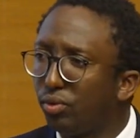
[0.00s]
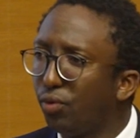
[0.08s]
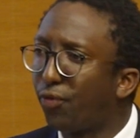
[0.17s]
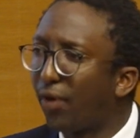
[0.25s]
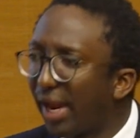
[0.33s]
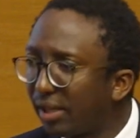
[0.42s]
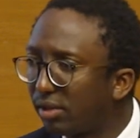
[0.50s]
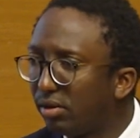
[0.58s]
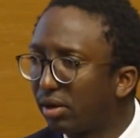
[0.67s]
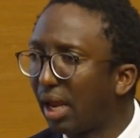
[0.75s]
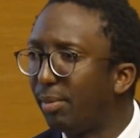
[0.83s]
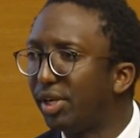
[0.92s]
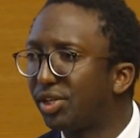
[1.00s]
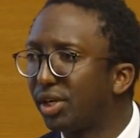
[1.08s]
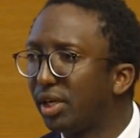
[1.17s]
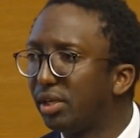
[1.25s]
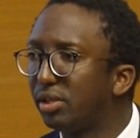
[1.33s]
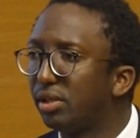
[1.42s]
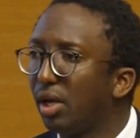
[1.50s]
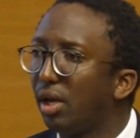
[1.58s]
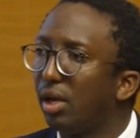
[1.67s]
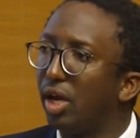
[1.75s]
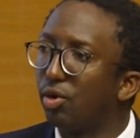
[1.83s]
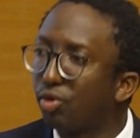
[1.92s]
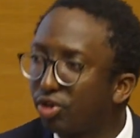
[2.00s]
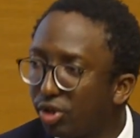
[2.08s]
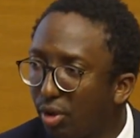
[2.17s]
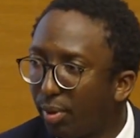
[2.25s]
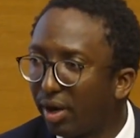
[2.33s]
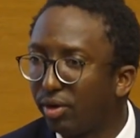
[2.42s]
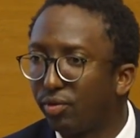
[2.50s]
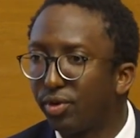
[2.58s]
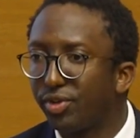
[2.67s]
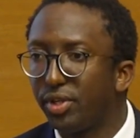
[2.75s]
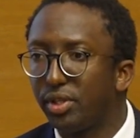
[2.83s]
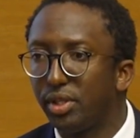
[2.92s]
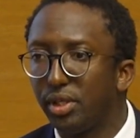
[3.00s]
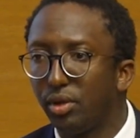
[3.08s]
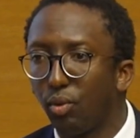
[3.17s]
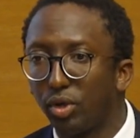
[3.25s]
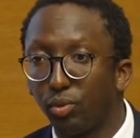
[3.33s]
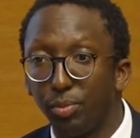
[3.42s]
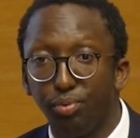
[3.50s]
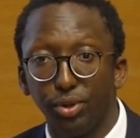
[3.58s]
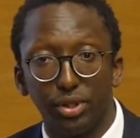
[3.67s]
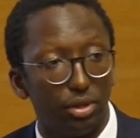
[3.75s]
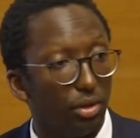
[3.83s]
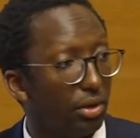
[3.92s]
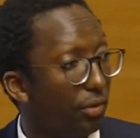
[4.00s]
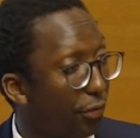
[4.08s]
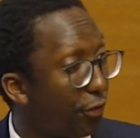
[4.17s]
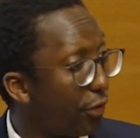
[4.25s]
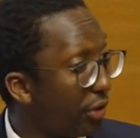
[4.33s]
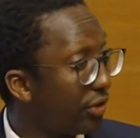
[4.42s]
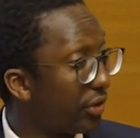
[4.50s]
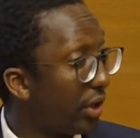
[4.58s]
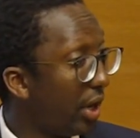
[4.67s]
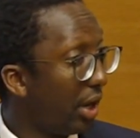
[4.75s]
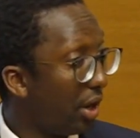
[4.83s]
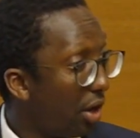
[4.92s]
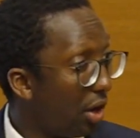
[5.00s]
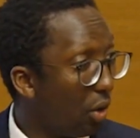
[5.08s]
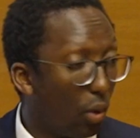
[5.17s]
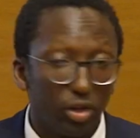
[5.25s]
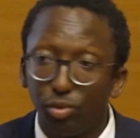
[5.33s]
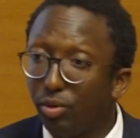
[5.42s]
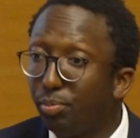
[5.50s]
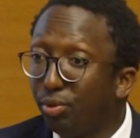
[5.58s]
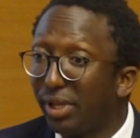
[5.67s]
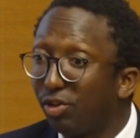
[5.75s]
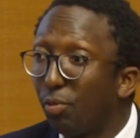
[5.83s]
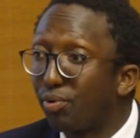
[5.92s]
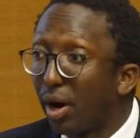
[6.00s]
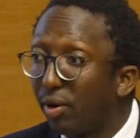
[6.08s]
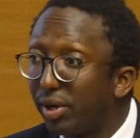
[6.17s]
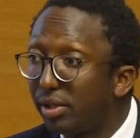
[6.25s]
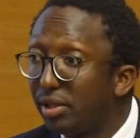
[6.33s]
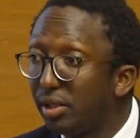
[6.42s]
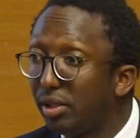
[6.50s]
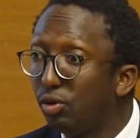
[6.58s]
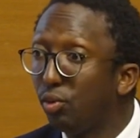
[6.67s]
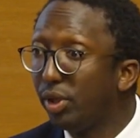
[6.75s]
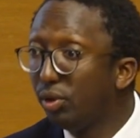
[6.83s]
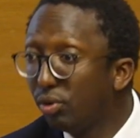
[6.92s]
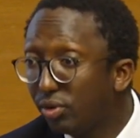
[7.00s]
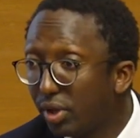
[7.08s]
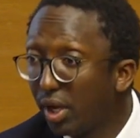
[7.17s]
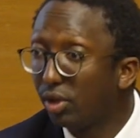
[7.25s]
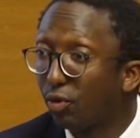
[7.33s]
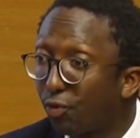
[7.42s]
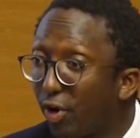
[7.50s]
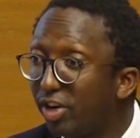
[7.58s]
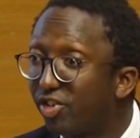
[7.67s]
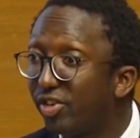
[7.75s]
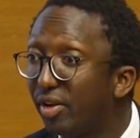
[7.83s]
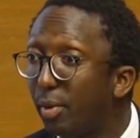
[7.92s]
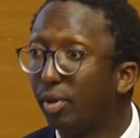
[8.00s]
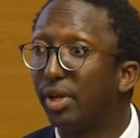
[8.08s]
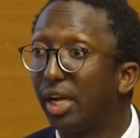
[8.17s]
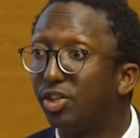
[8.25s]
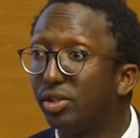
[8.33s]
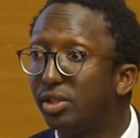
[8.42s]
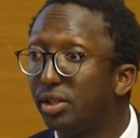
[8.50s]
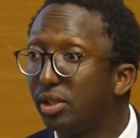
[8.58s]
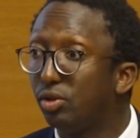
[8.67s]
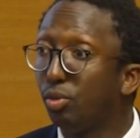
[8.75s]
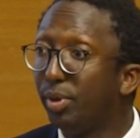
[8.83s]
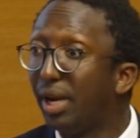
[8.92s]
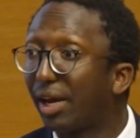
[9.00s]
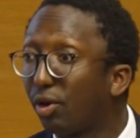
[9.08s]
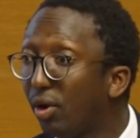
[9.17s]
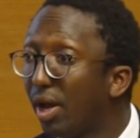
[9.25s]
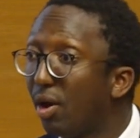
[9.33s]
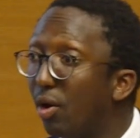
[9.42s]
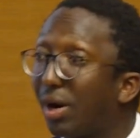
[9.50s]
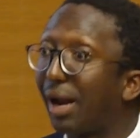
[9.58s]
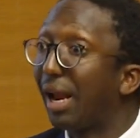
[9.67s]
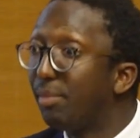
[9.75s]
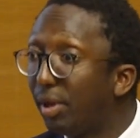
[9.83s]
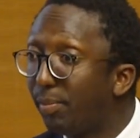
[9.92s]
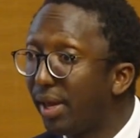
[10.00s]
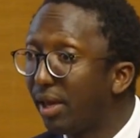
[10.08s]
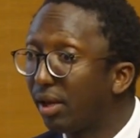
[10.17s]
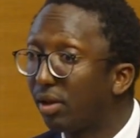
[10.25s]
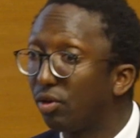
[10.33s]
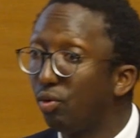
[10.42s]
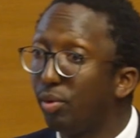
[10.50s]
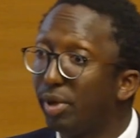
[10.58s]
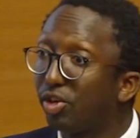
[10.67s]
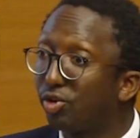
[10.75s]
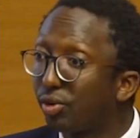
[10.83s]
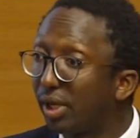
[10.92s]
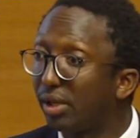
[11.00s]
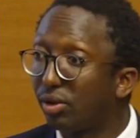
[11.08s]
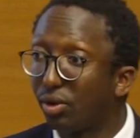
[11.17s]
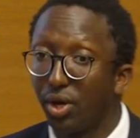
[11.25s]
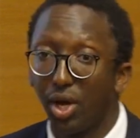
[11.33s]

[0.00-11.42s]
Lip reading: fight the climate change, erosion of biodiversity, what we put first, what we put as a priority? Do we use the French Development Agency to be like a climate bank? Do we make sure that